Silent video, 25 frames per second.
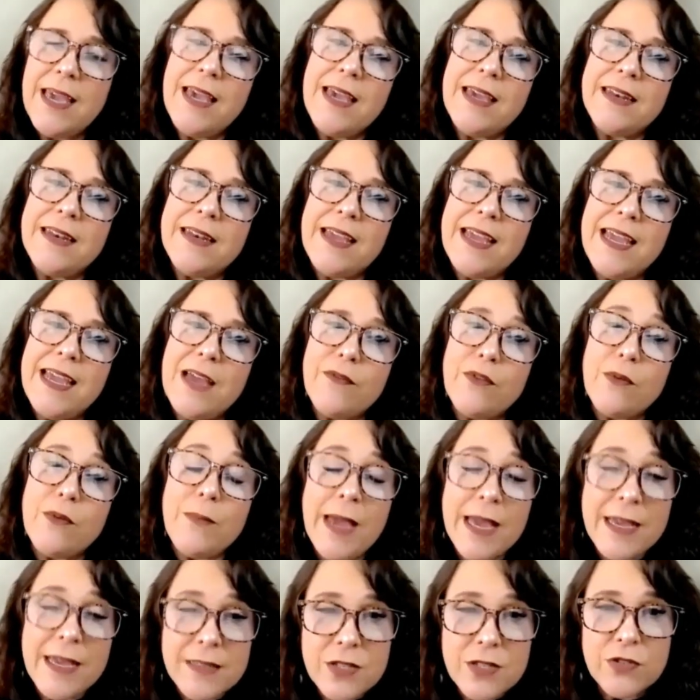and I have a
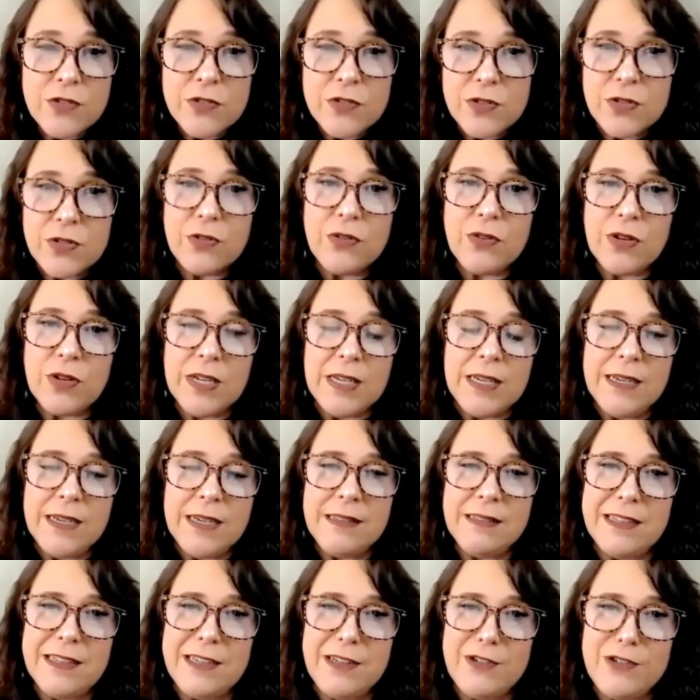master's degree
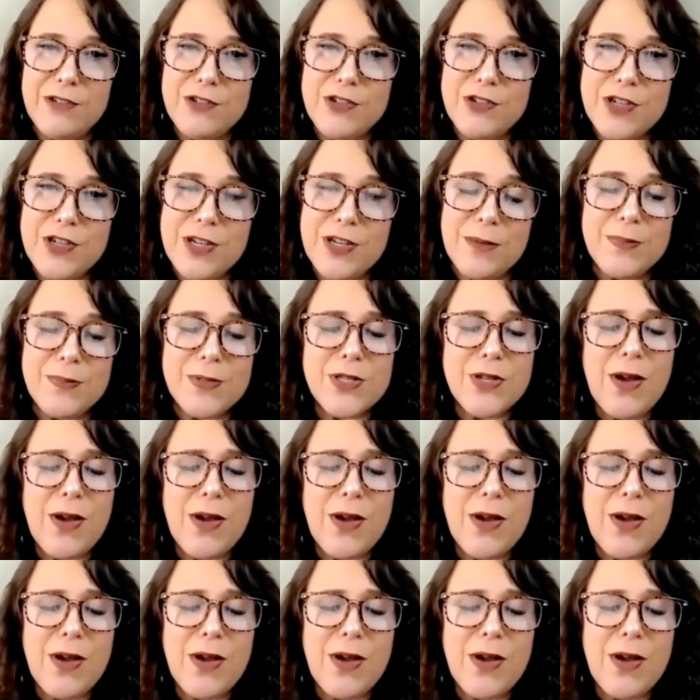in leadership.